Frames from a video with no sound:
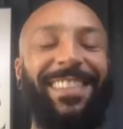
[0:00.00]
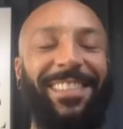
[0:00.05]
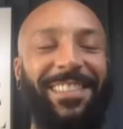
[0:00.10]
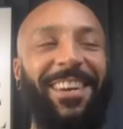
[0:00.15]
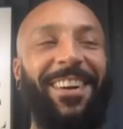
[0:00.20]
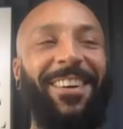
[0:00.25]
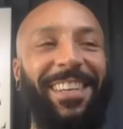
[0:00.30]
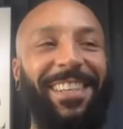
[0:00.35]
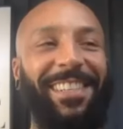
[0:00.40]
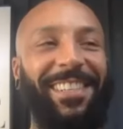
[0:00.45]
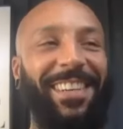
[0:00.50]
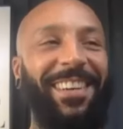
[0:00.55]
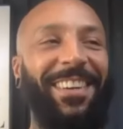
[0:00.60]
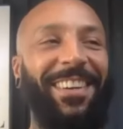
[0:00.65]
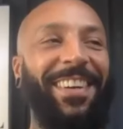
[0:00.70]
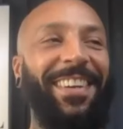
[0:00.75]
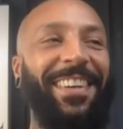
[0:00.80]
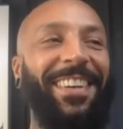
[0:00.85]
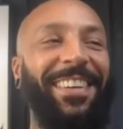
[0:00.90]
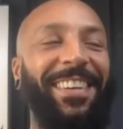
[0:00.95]
it's childish. I know,
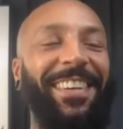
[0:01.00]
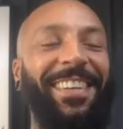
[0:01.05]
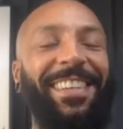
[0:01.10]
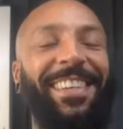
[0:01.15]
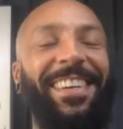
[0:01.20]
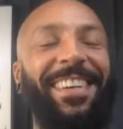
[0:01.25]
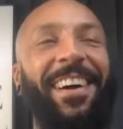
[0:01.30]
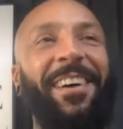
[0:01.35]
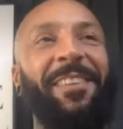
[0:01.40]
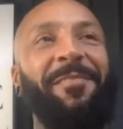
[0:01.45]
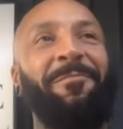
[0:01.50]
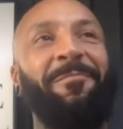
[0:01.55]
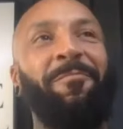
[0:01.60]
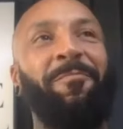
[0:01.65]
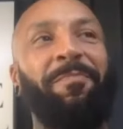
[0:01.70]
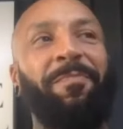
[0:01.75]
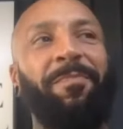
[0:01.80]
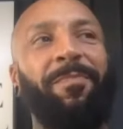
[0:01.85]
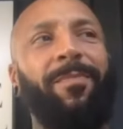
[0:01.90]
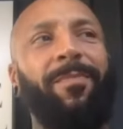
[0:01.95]
I know. Um
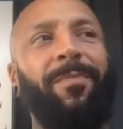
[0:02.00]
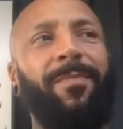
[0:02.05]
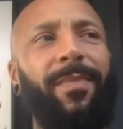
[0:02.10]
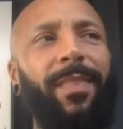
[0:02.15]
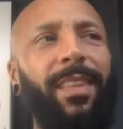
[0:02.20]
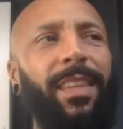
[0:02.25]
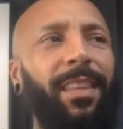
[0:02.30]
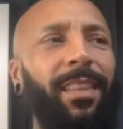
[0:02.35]
like that